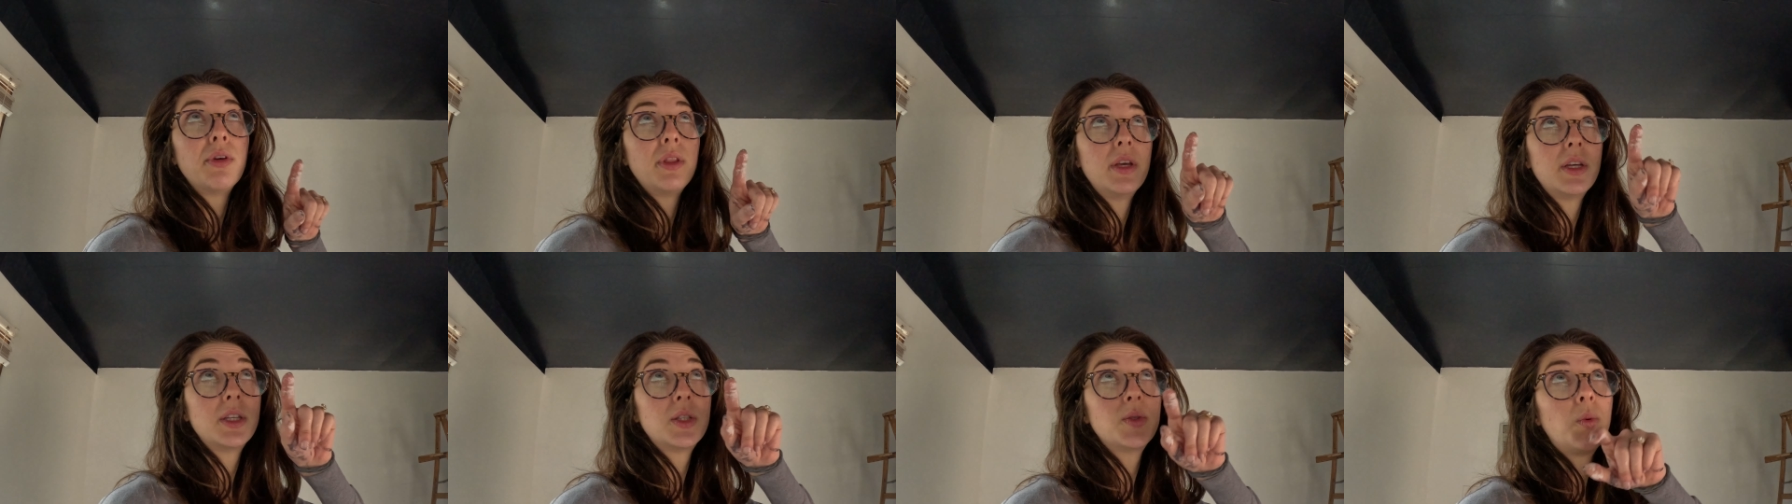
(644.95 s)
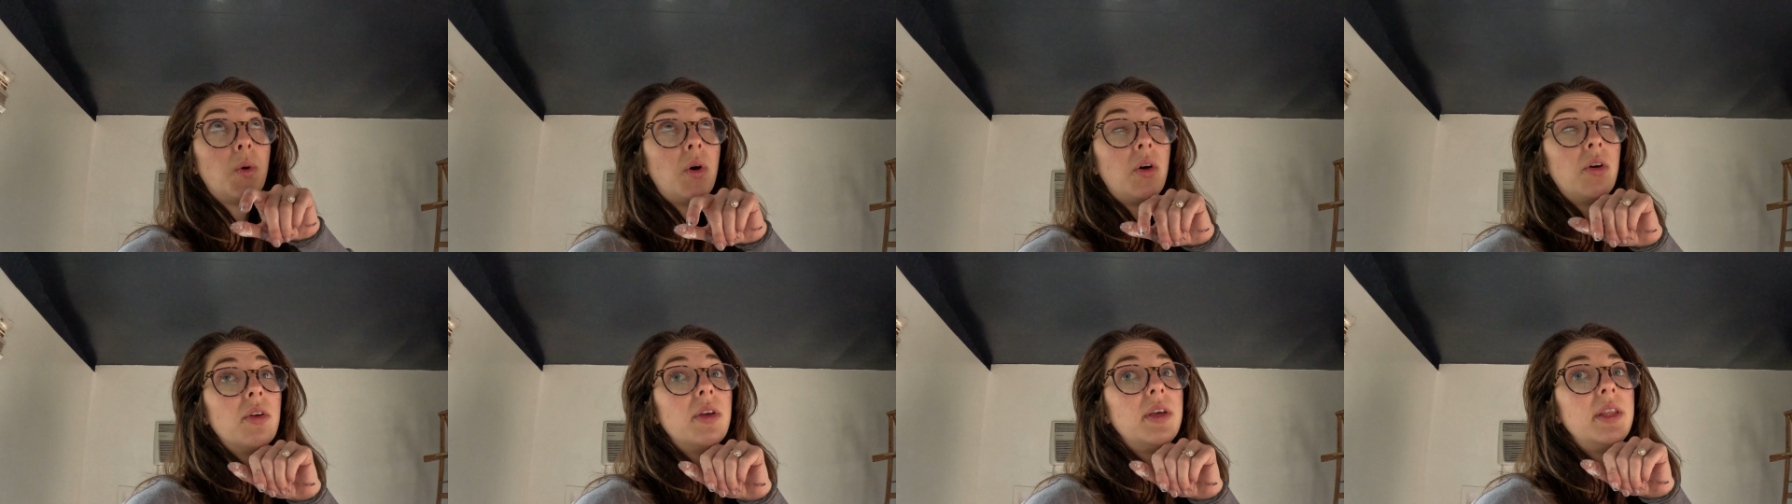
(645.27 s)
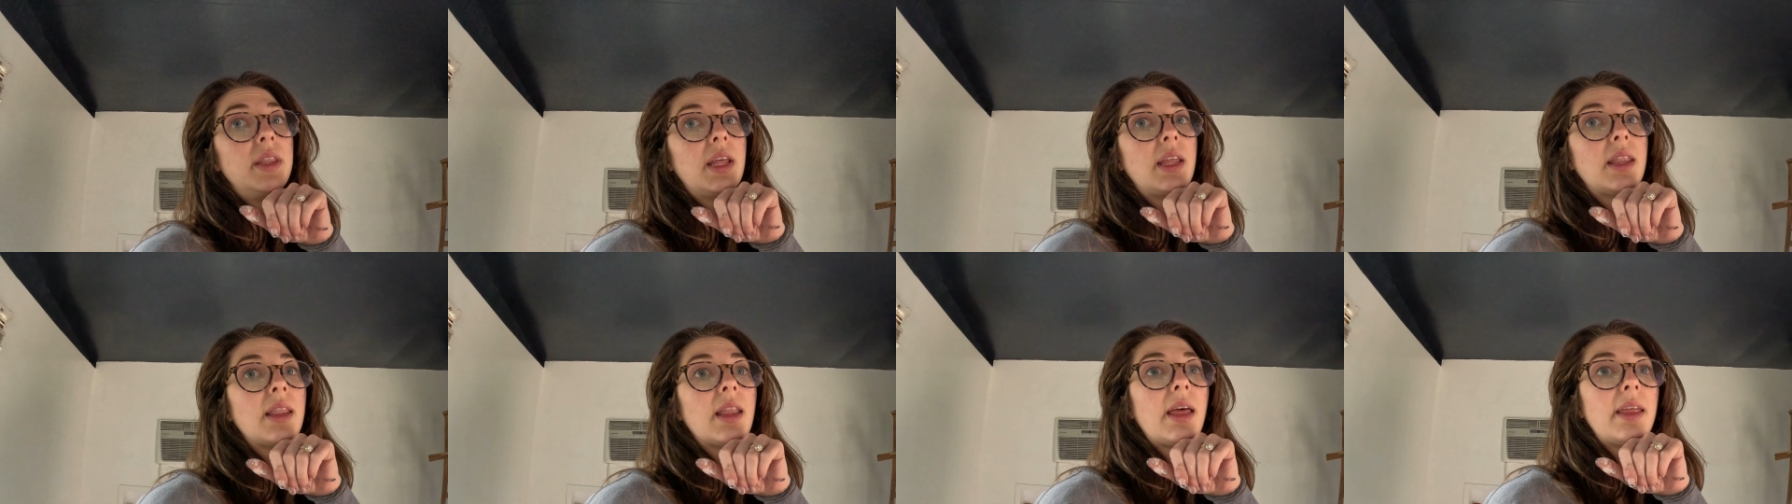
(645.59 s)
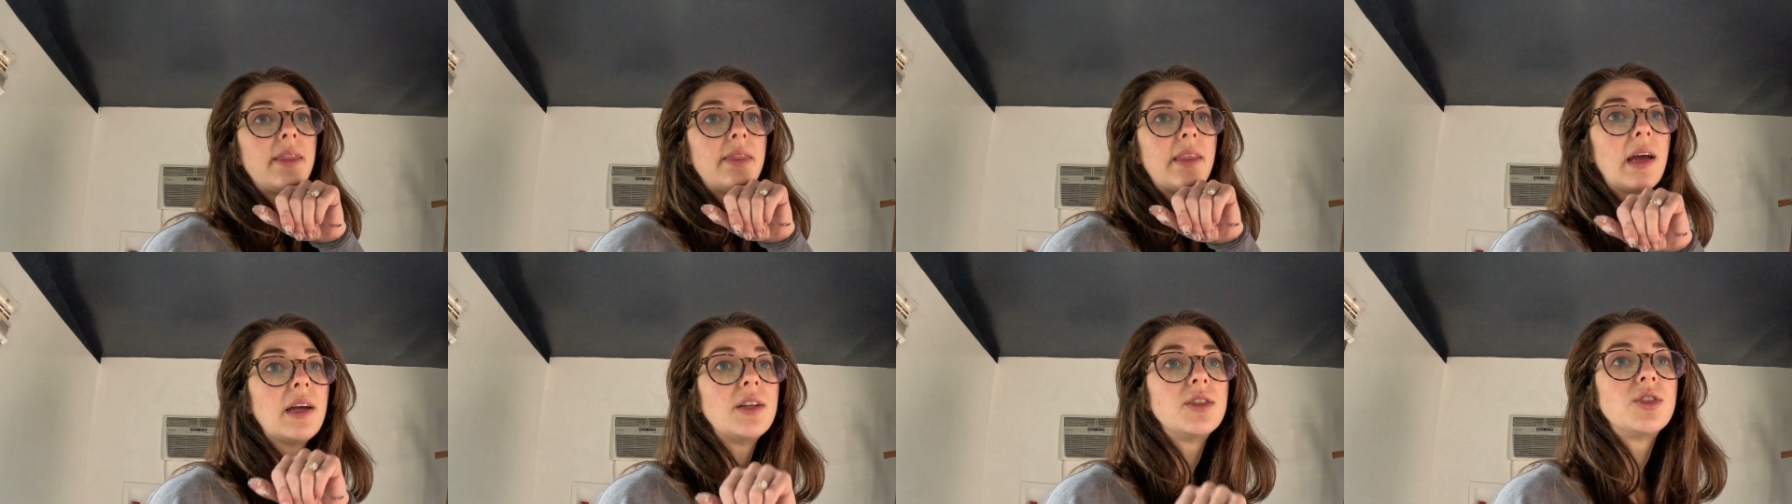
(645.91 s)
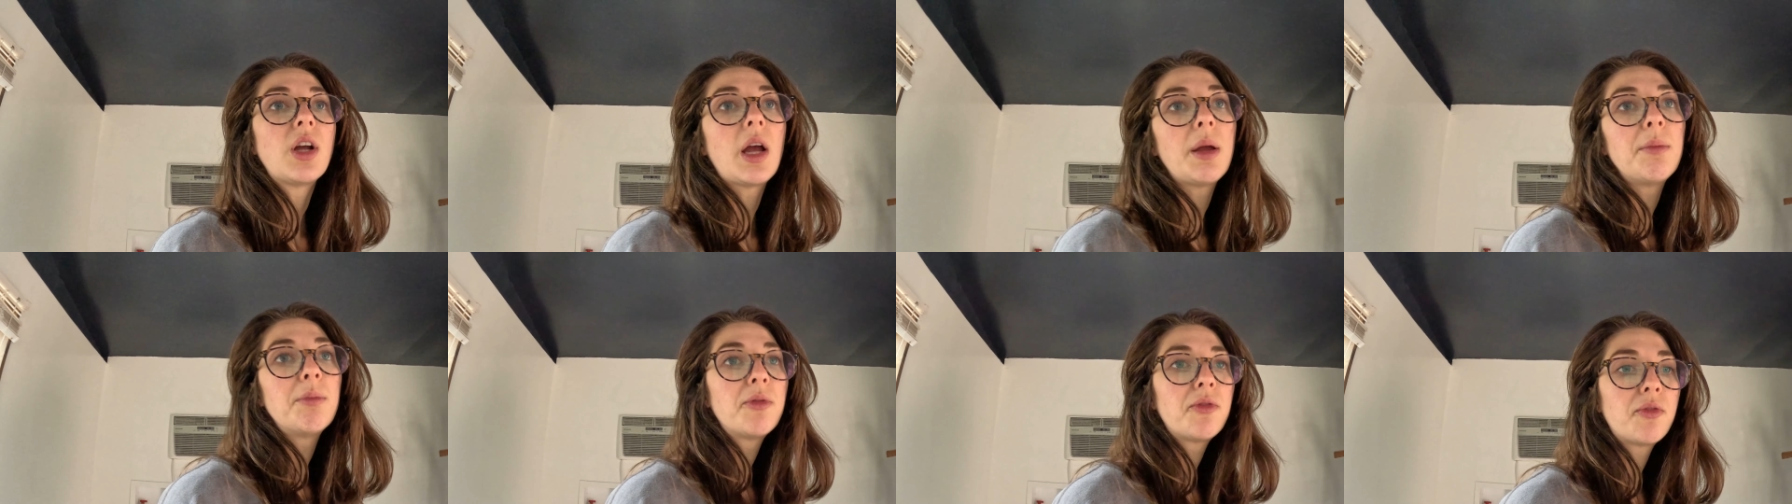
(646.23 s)
this wall and then let that
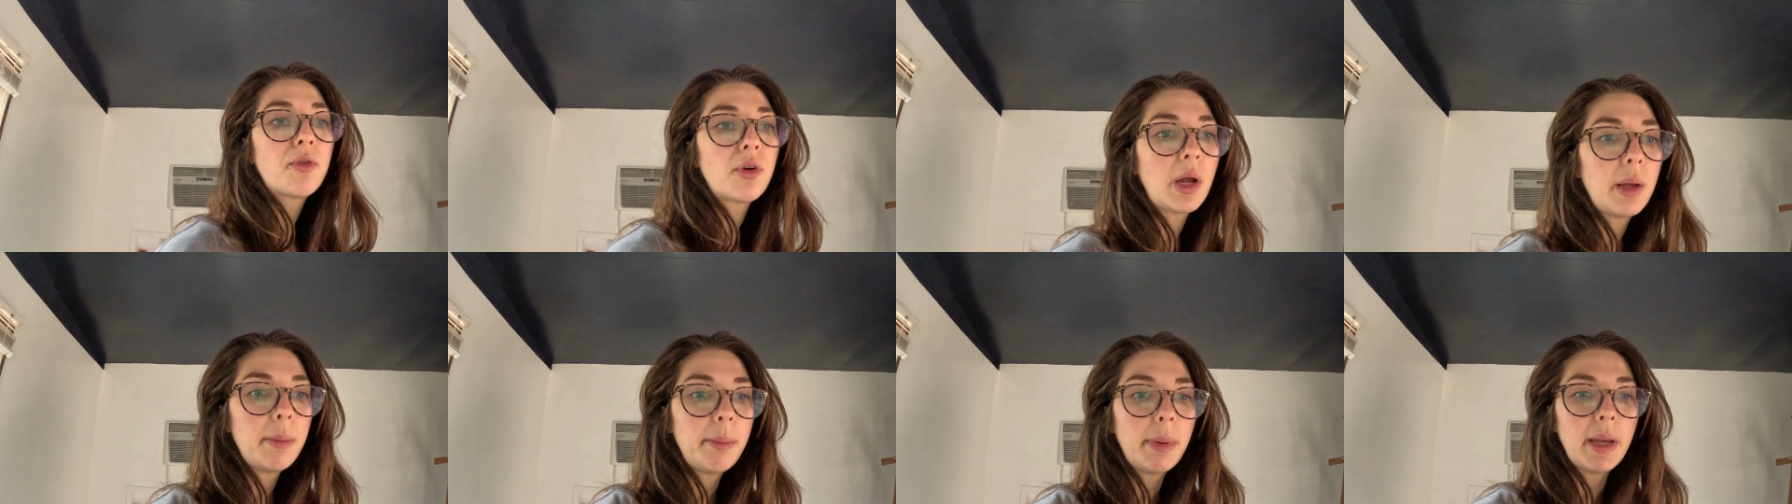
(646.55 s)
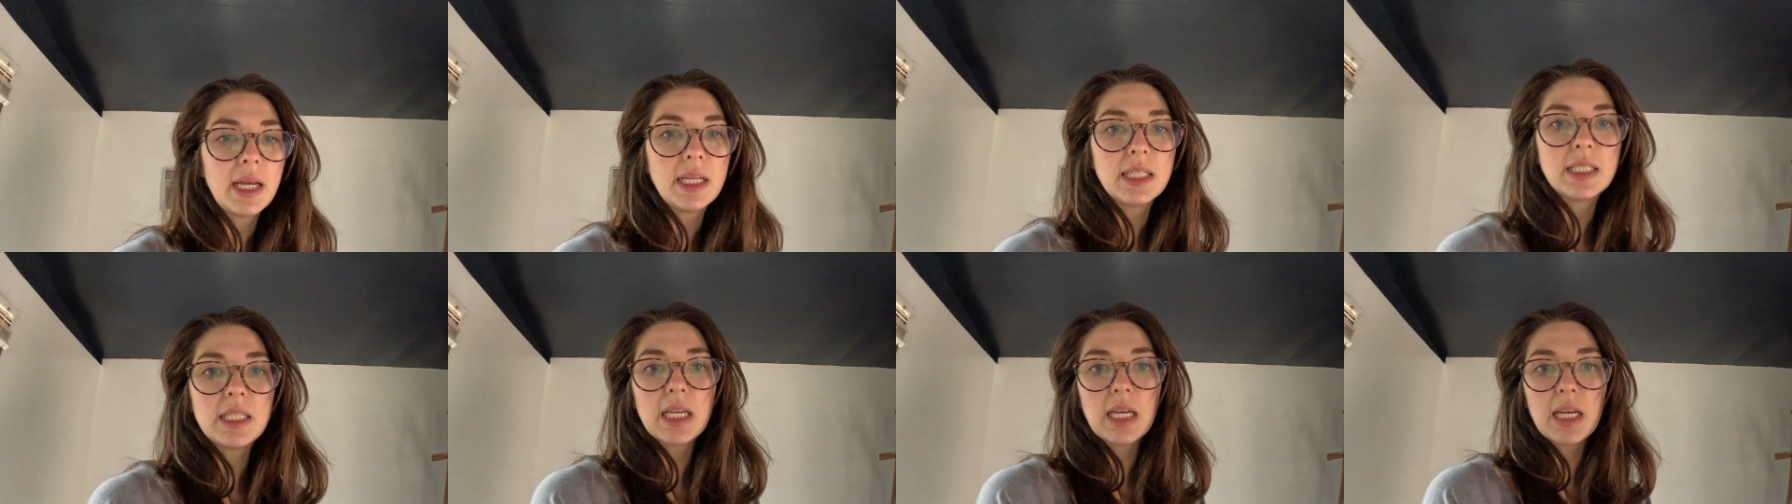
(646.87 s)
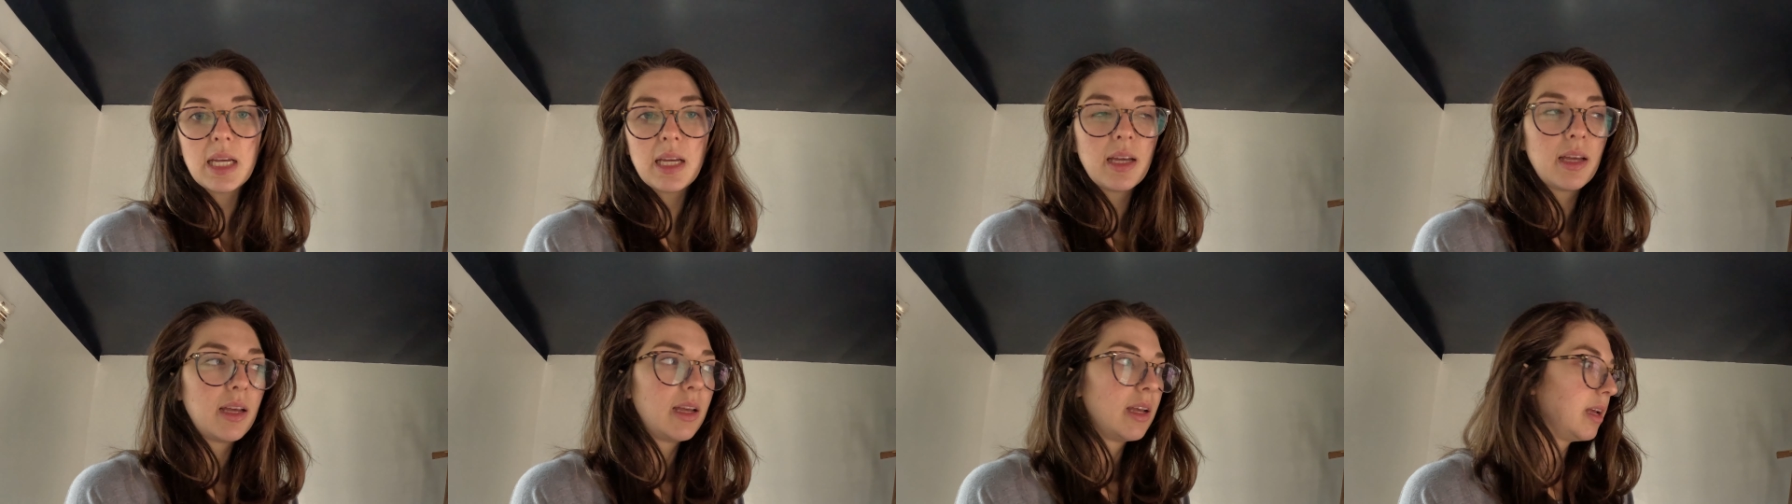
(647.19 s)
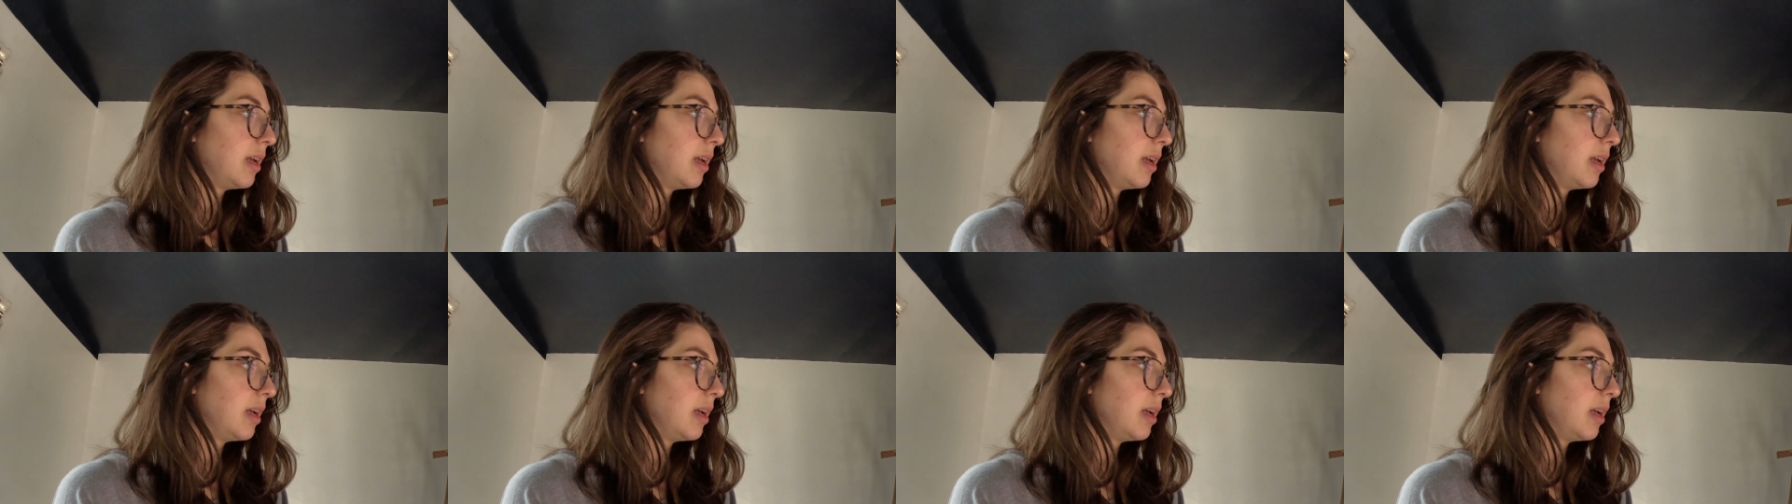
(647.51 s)
dry before I paint it,